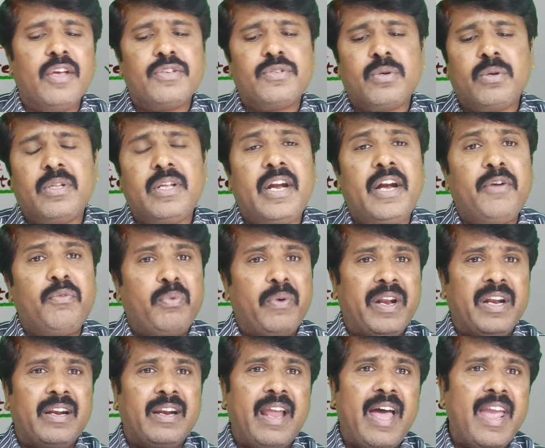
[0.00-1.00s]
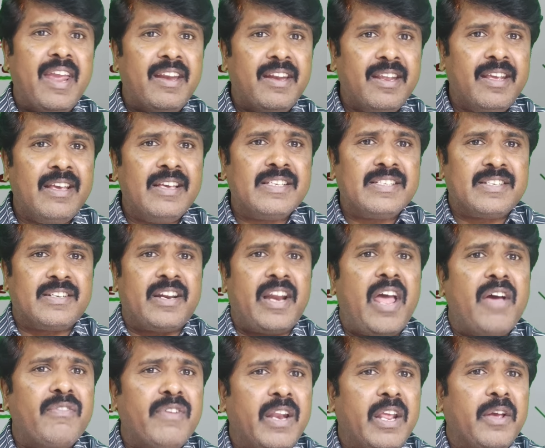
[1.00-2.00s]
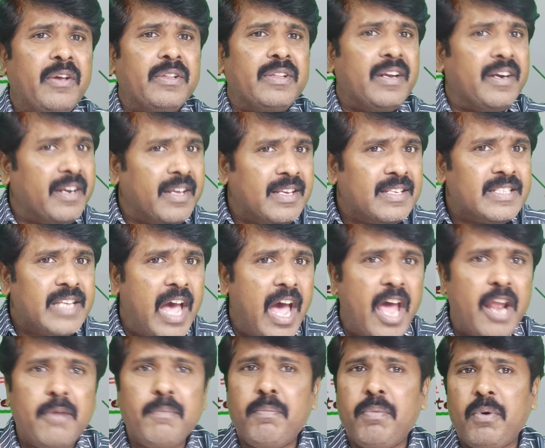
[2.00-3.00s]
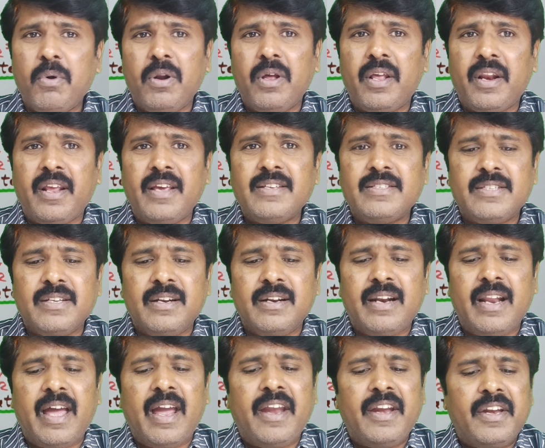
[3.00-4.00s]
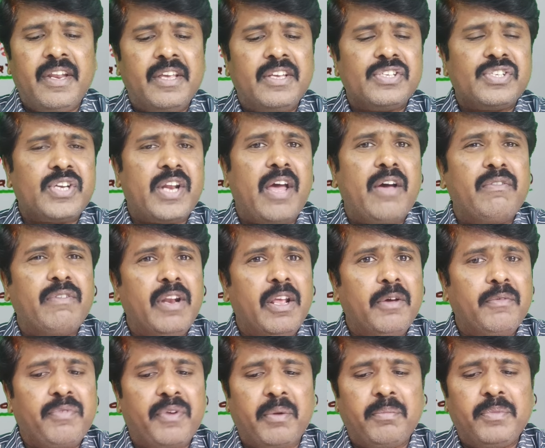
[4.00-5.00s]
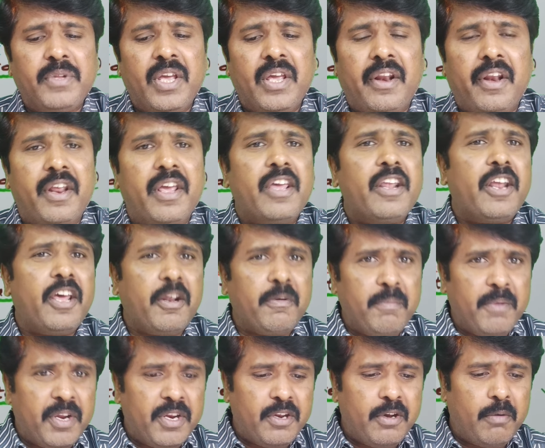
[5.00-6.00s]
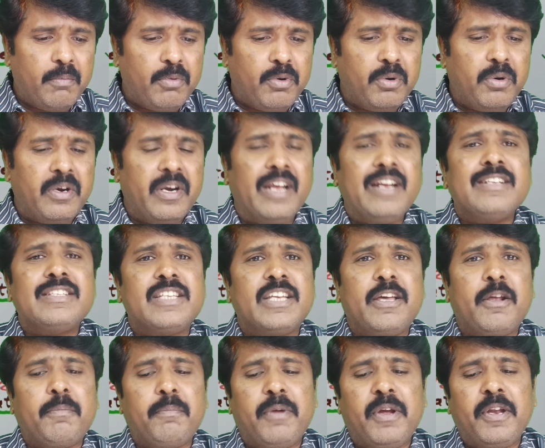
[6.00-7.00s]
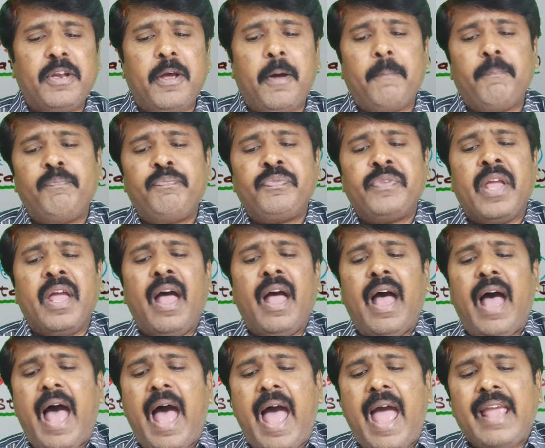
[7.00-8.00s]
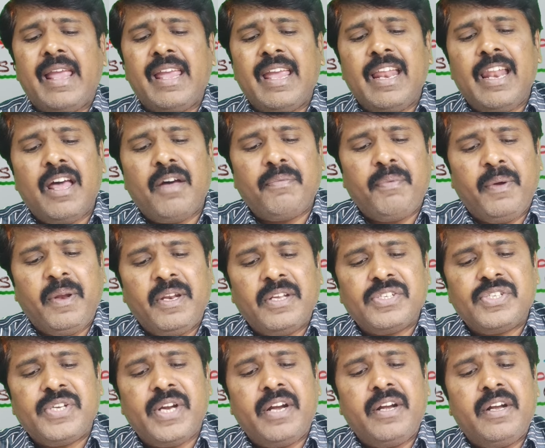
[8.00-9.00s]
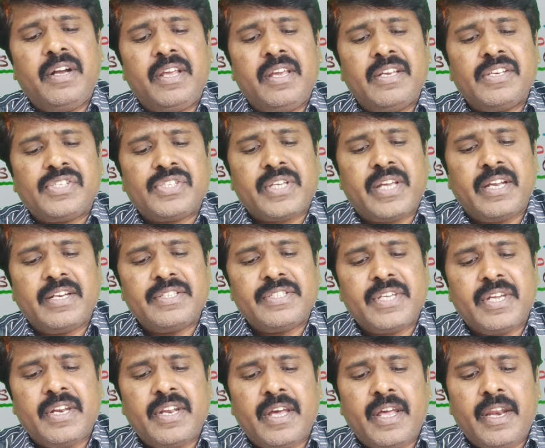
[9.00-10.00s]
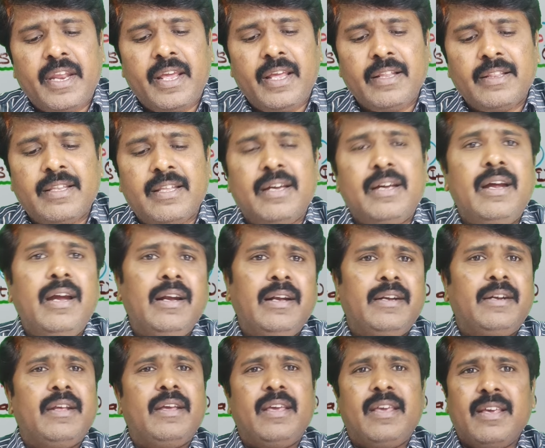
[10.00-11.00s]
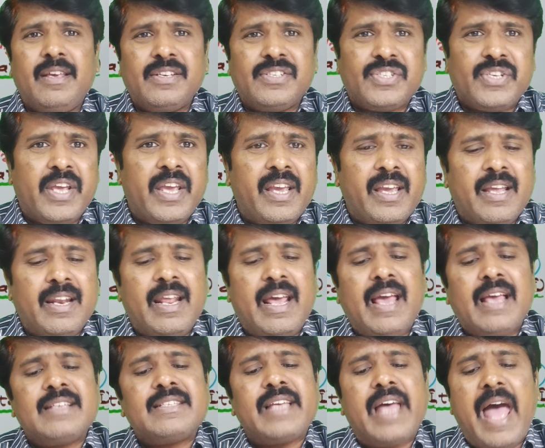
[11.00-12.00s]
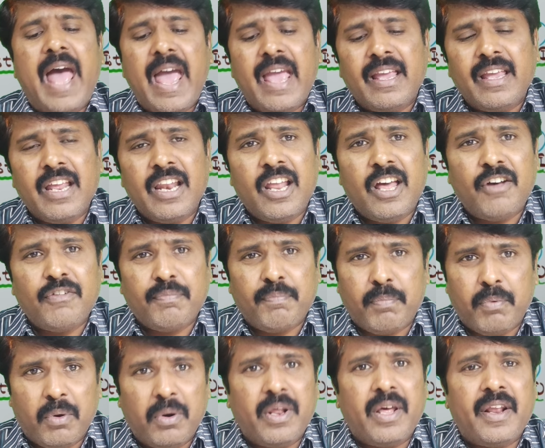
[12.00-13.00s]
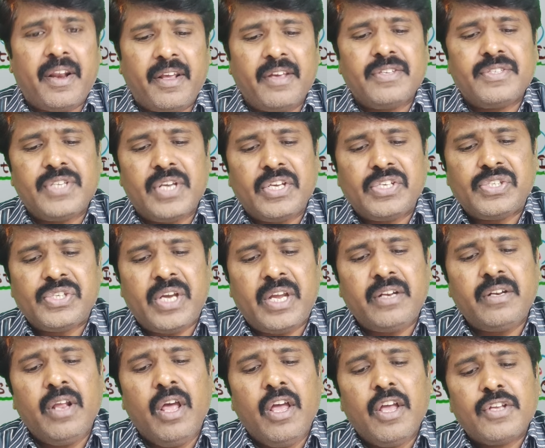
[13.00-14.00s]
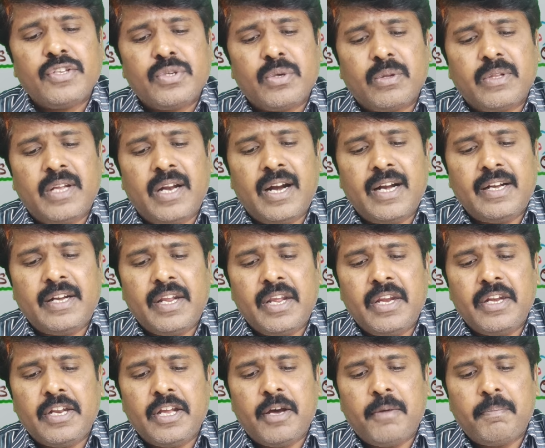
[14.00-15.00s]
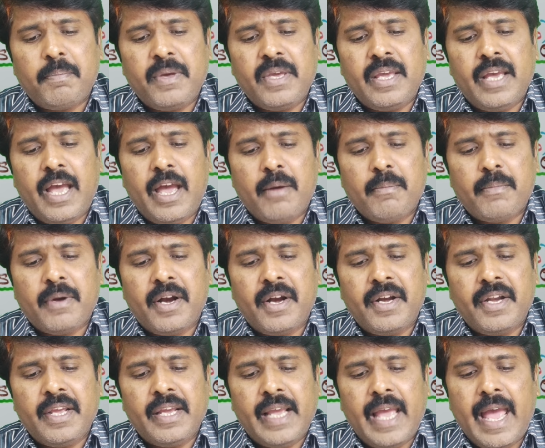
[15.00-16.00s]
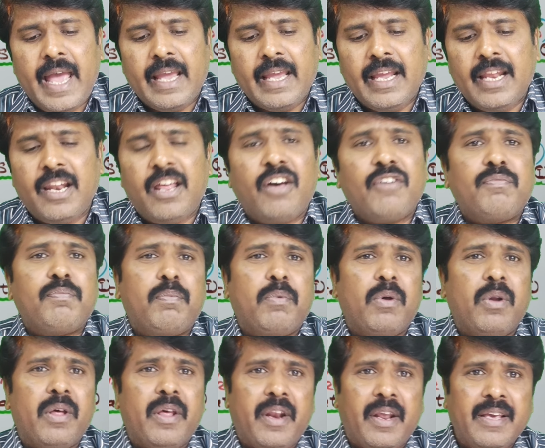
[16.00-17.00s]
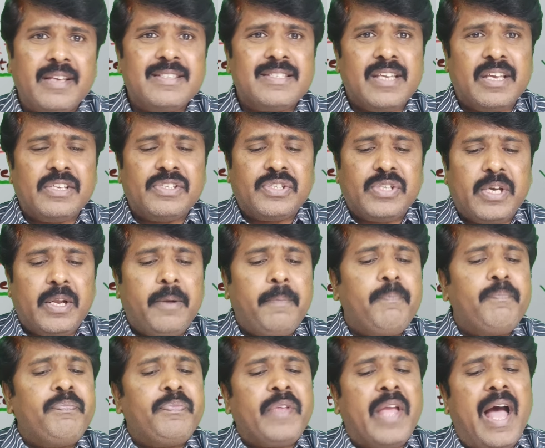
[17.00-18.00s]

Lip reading: So that when light is traveling, that is unpolarized light is traveling from the rarer medium to denser medium, angle of incident is considering that is taken as angle of polarization. So that theta p I am writing angle of polarization.